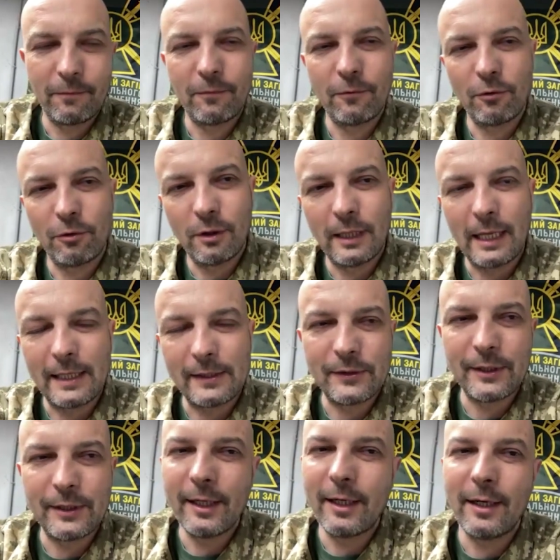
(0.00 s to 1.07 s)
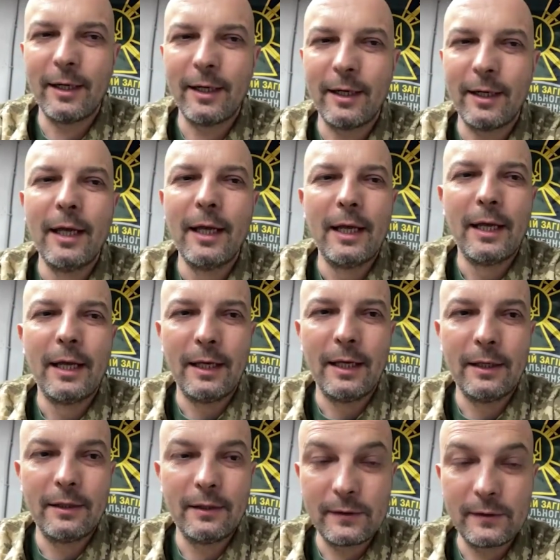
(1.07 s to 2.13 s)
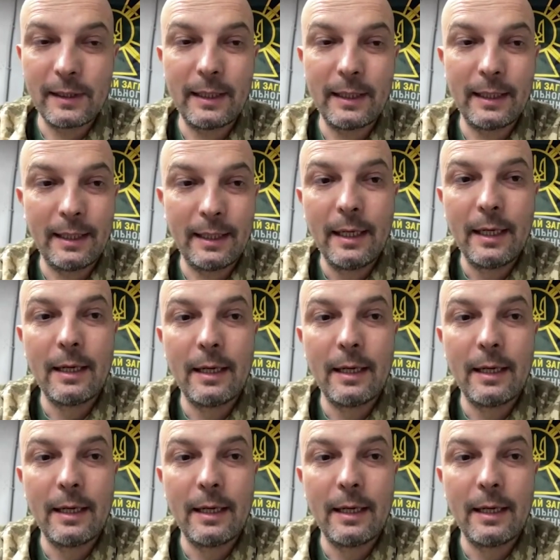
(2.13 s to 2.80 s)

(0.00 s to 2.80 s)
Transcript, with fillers: for last year, it is a,